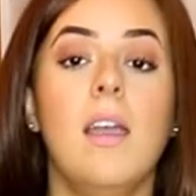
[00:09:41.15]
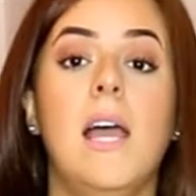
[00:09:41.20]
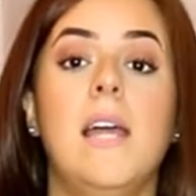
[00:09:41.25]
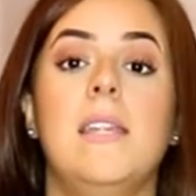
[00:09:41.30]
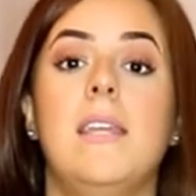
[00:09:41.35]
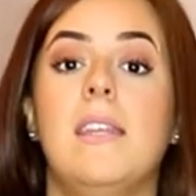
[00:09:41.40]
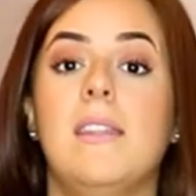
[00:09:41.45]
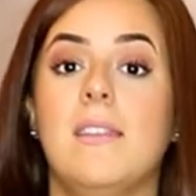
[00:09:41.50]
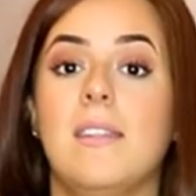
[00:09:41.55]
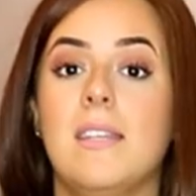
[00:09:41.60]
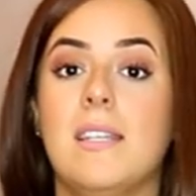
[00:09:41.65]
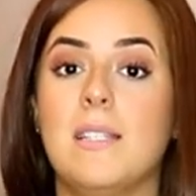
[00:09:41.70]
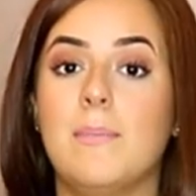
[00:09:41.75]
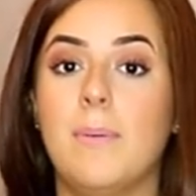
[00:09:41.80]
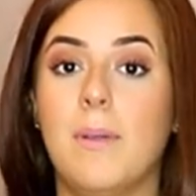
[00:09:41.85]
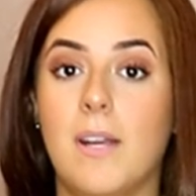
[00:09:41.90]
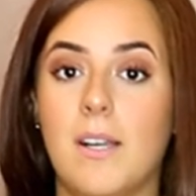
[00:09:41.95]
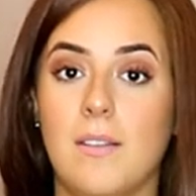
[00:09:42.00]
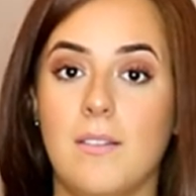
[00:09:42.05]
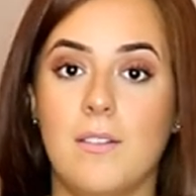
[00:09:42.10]
And then this
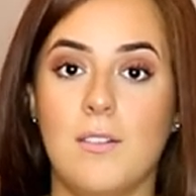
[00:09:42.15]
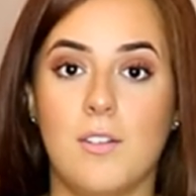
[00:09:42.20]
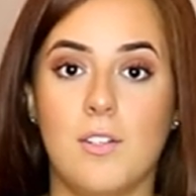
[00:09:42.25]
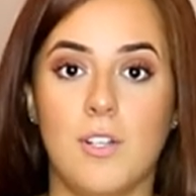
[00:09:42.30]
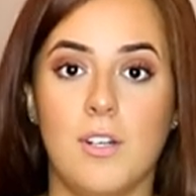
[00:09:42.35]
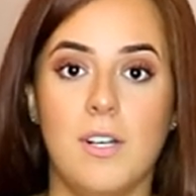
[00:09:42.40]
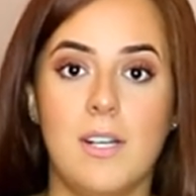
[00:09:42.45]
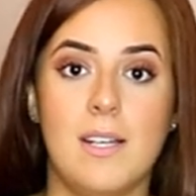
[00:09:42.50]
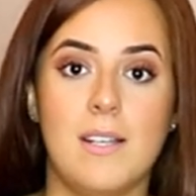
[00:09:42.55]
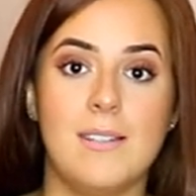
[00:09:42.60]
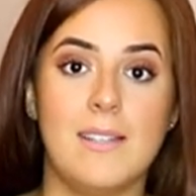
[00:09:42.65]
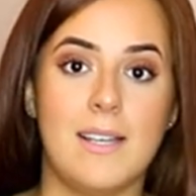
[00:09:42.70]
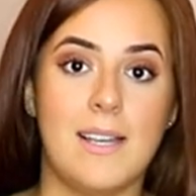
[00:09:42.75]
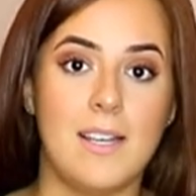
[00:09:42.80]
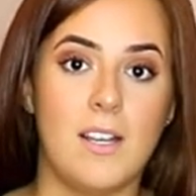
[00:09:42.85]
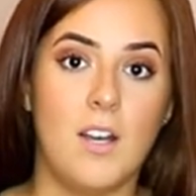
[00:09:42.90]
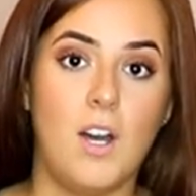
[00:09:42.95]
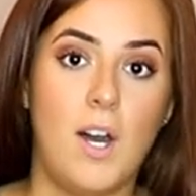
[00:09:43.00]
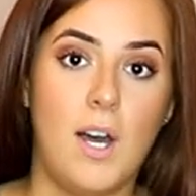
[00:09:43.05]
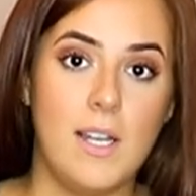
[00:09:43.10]
part of the shirt is like
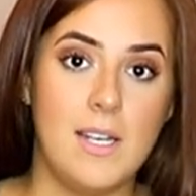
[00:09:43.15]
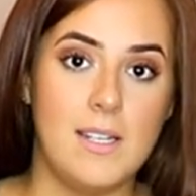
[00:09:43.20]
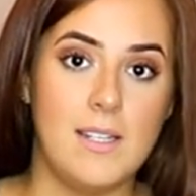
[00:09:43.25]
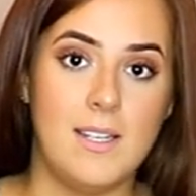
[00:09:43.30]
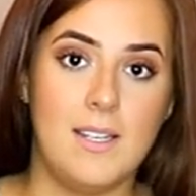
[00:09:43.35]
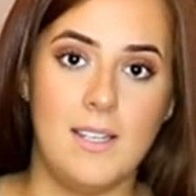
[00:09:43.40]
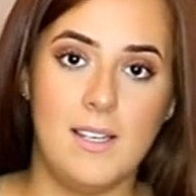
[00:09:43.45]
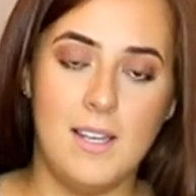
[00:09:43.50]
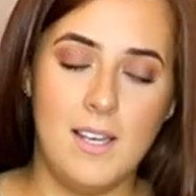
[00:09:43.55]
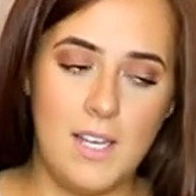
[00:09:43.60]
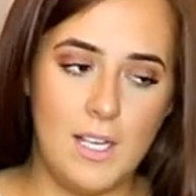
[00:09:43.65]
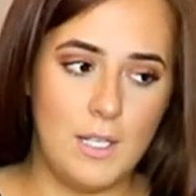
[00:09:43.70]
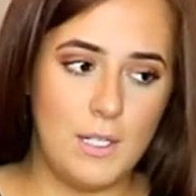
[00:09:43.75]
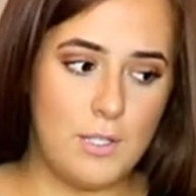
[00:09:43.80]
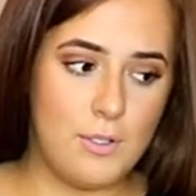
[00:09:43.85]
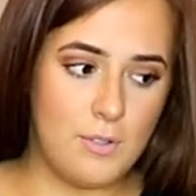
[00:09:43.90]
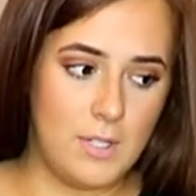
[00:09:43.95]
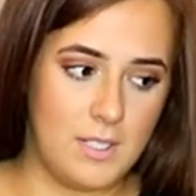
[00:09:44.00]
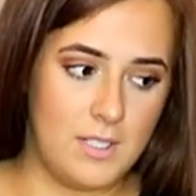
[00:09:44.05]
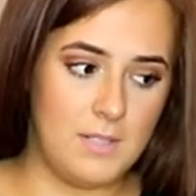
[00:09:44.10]
a cottony
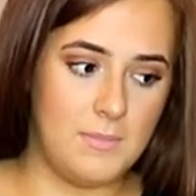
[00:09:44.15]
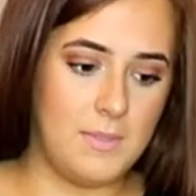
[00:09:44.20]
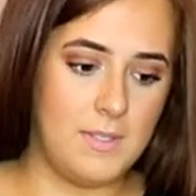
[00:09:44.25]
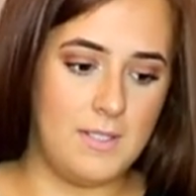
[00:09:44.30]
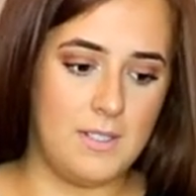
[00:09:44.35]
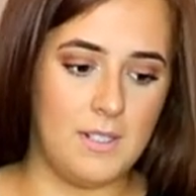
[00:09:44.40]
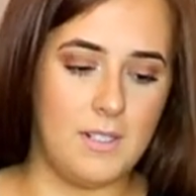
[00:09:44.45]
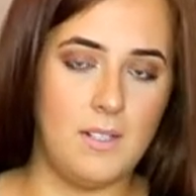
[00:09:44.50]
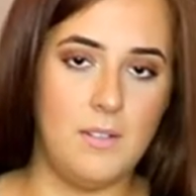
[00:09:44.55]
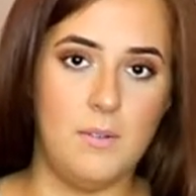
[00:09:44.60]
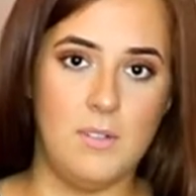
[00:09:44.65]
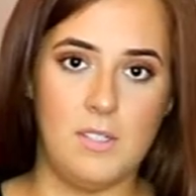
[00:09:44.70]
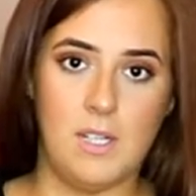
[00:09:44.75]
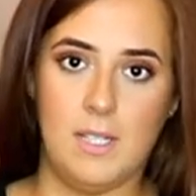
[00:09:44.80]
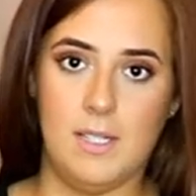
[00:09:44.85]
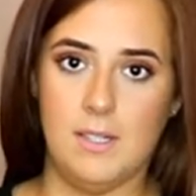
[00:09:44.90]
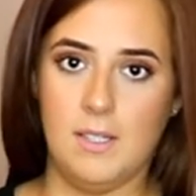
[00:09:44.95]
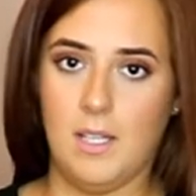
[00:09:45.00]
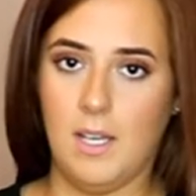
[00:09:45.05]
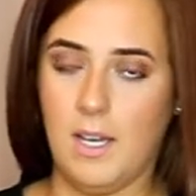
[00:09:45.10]
stretchy material, which
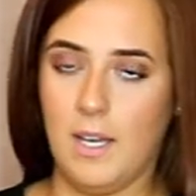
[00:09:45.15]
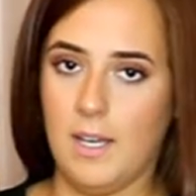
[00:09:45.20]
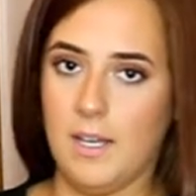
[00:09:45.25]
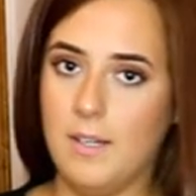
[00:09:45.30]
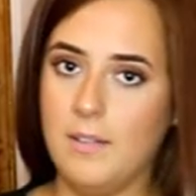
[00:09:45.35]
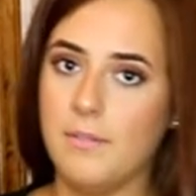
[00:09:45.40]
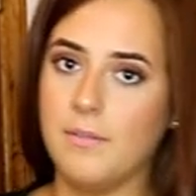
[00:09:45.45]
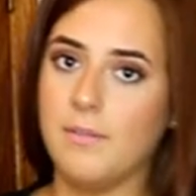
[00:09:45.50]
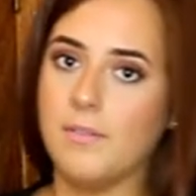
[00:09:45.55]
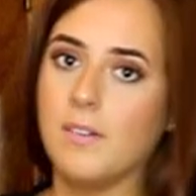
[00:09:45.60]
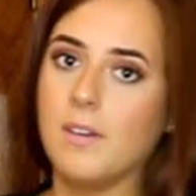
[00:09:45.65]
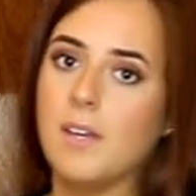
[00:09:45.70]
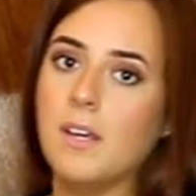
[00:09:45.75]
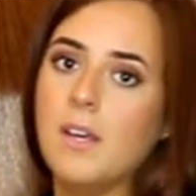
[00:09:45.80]
I love.